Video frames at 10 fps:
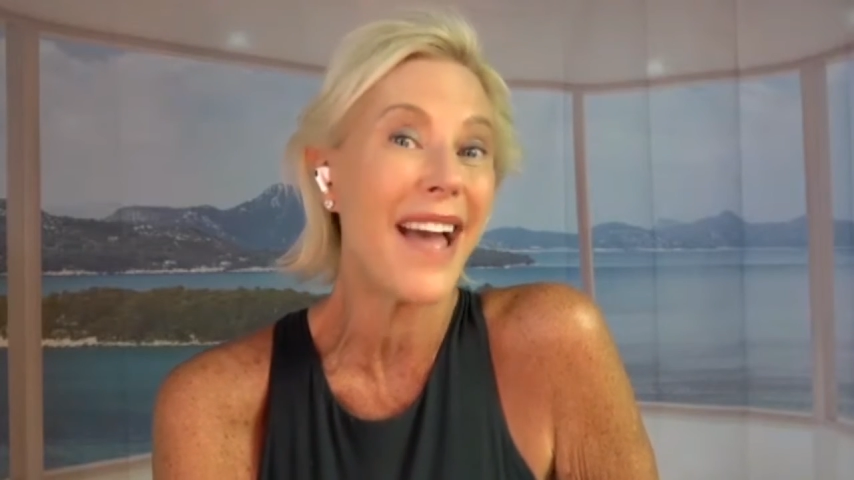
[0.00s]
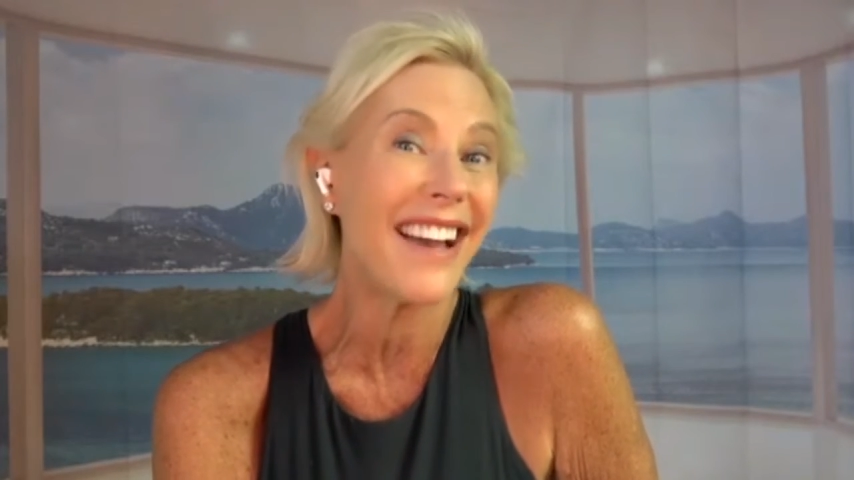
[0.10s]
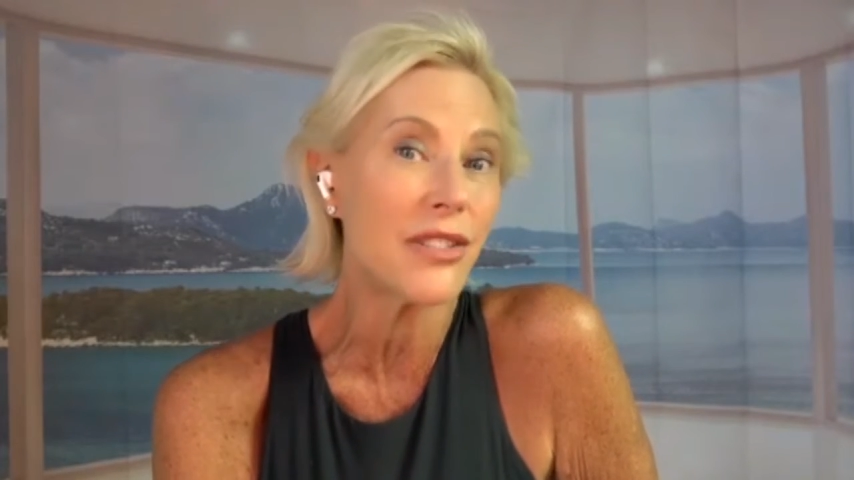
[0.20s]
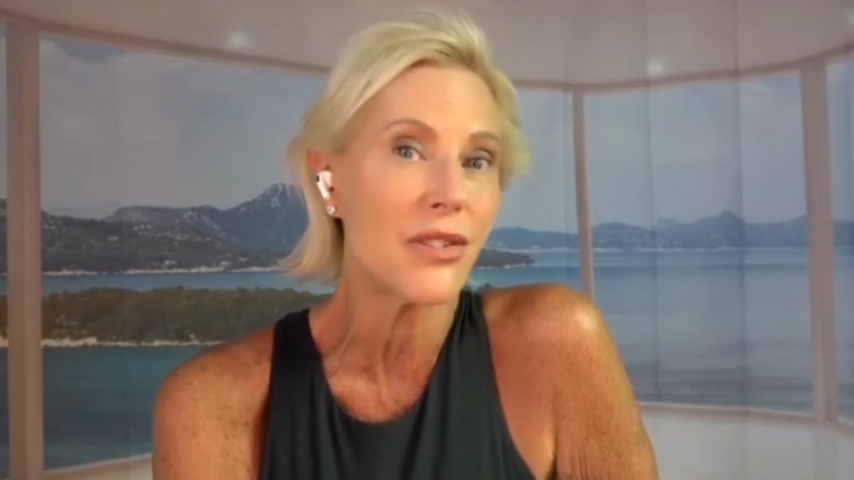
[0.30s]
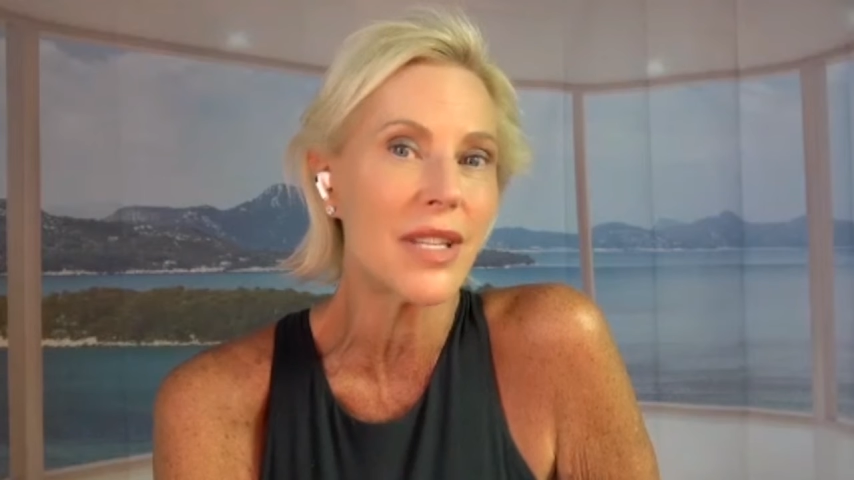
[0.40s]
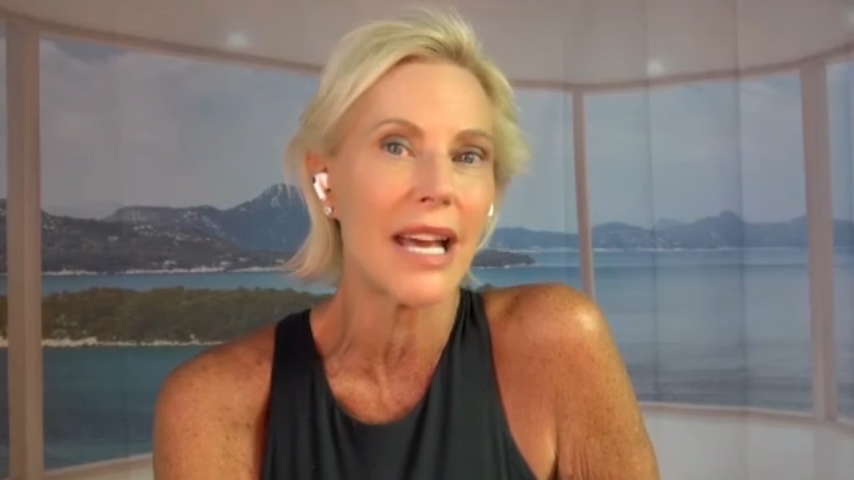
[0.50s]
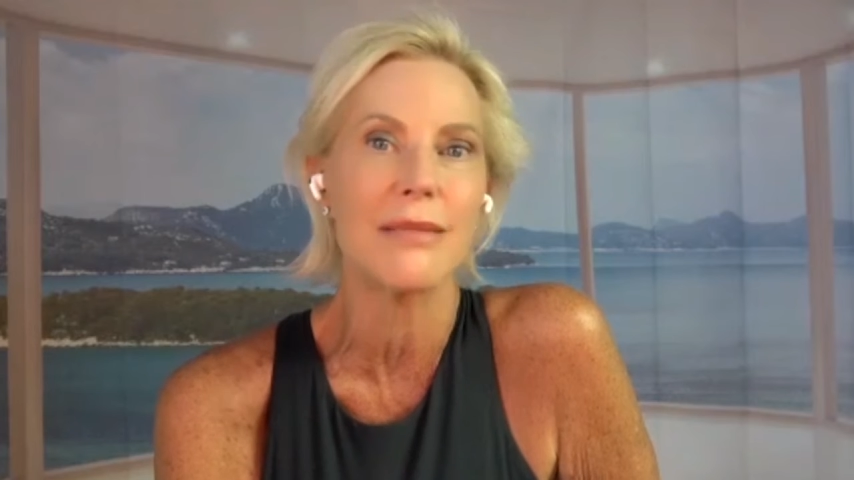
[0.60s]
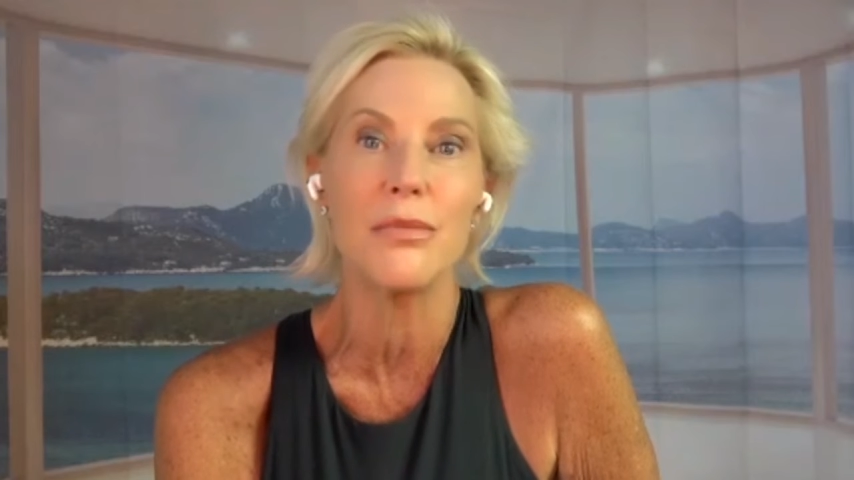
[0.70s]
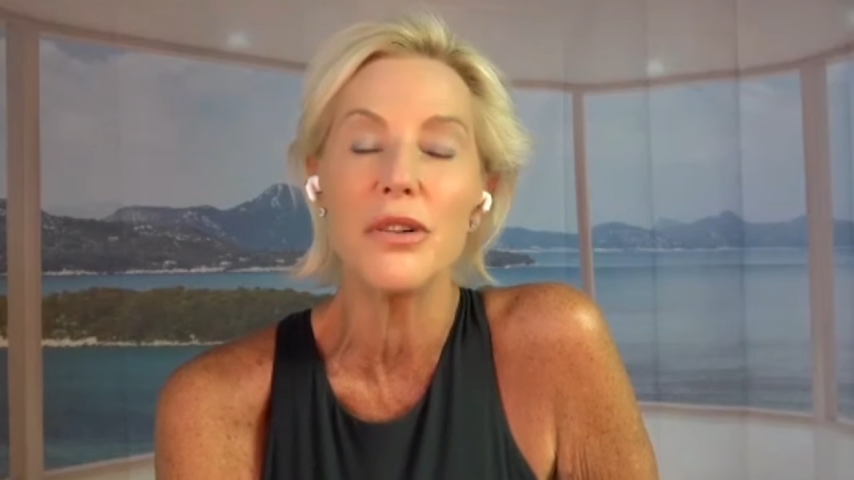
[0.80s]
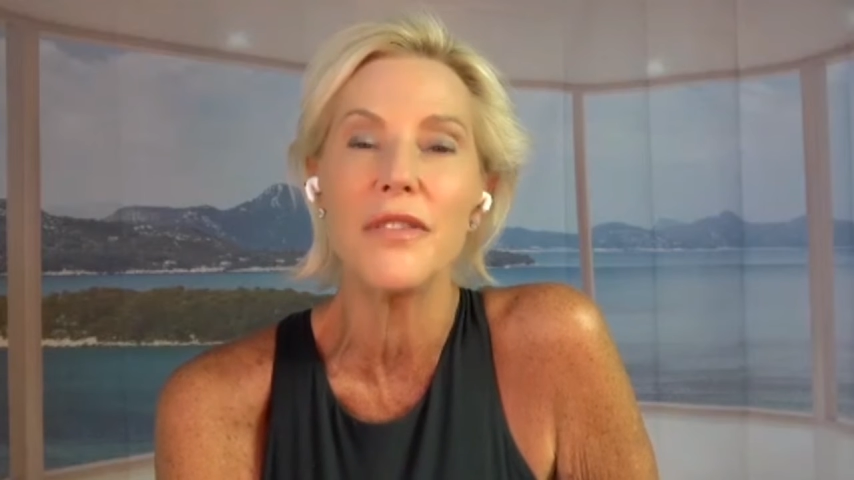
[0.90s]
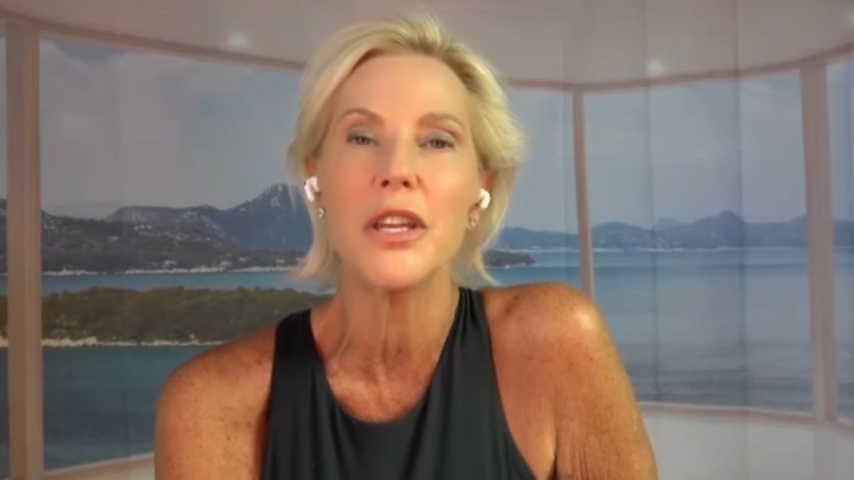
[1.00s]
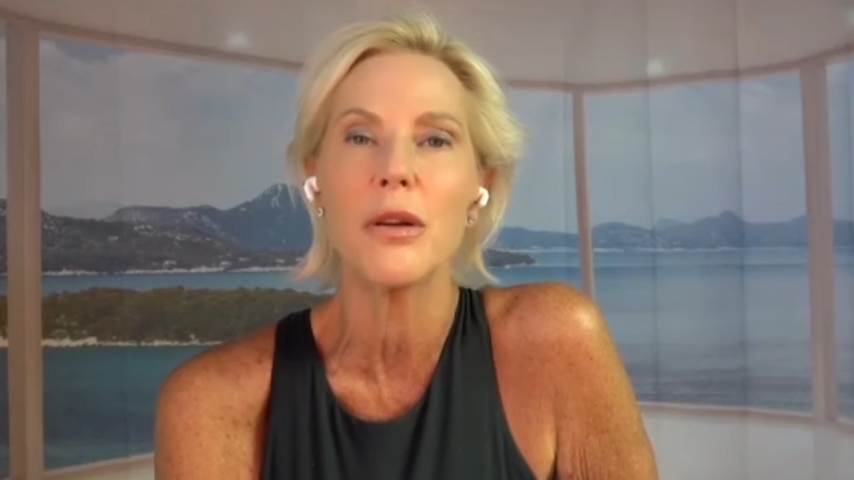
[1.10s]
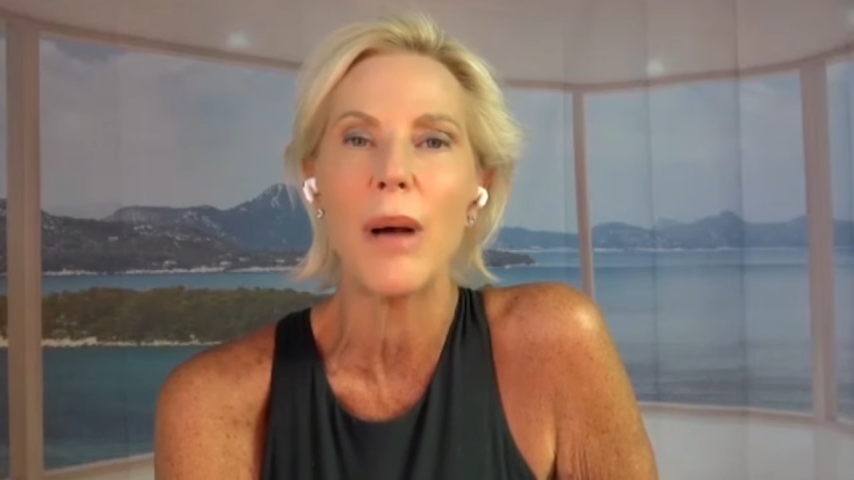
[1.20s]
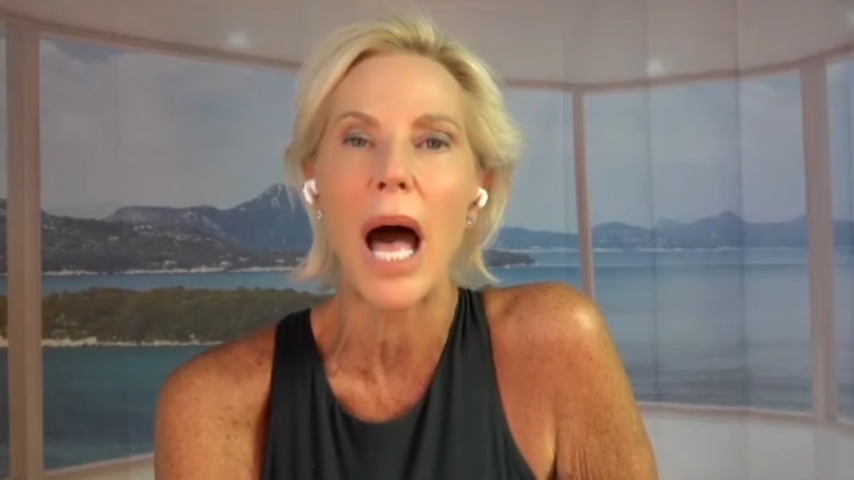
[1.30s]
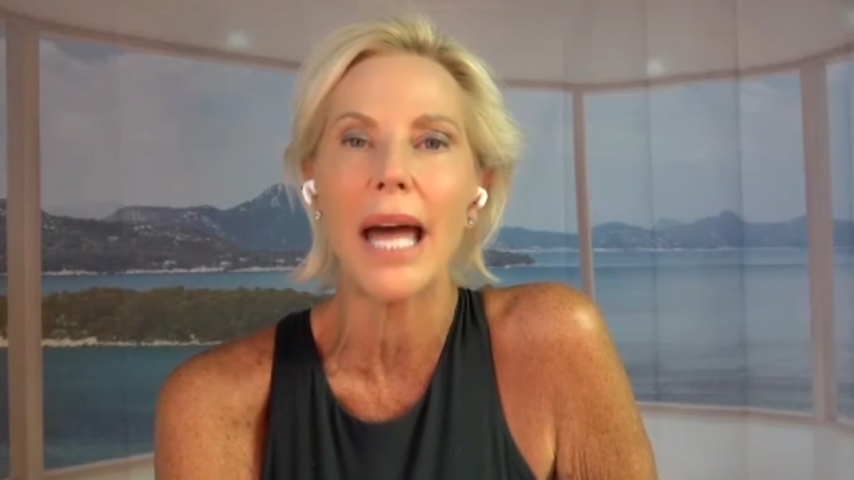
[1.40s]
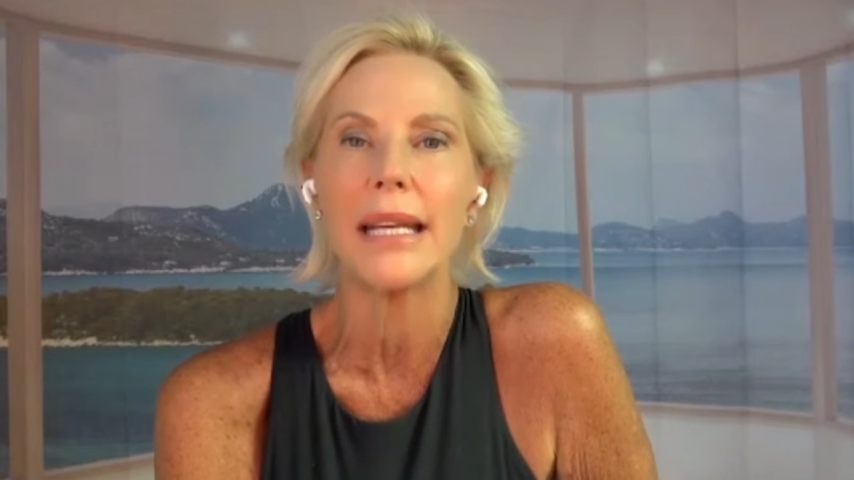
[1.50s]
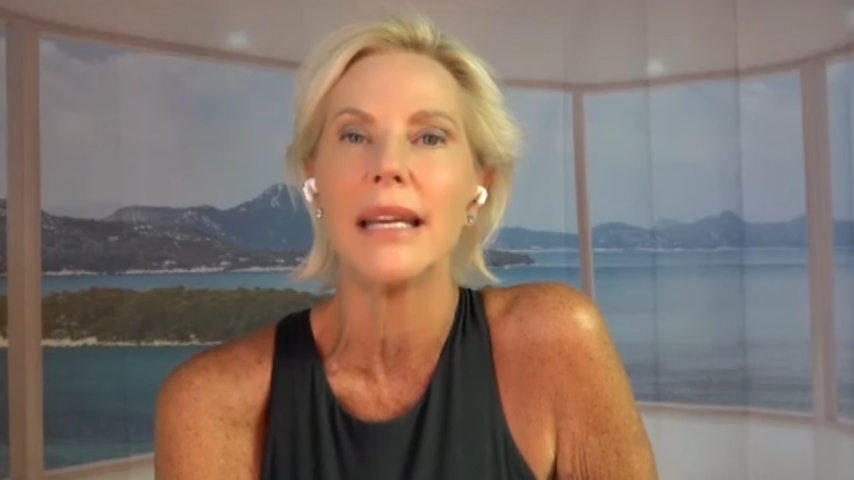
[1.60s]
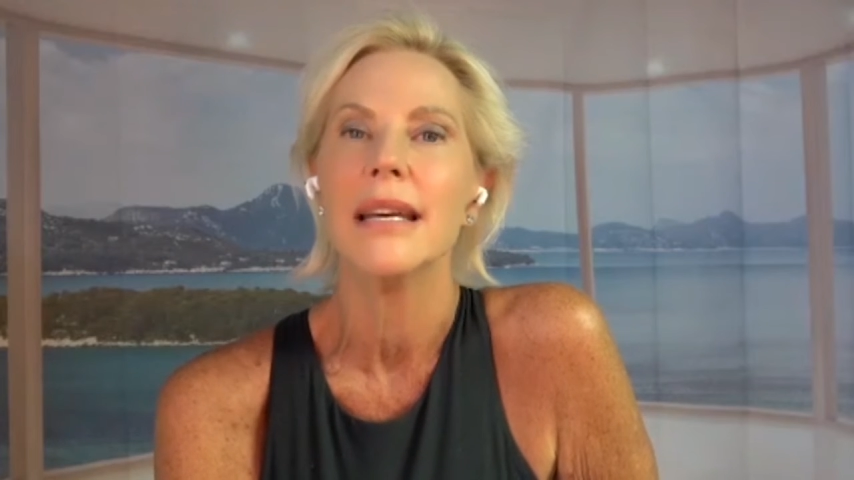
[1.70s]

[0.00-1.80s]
exercise, moving your body,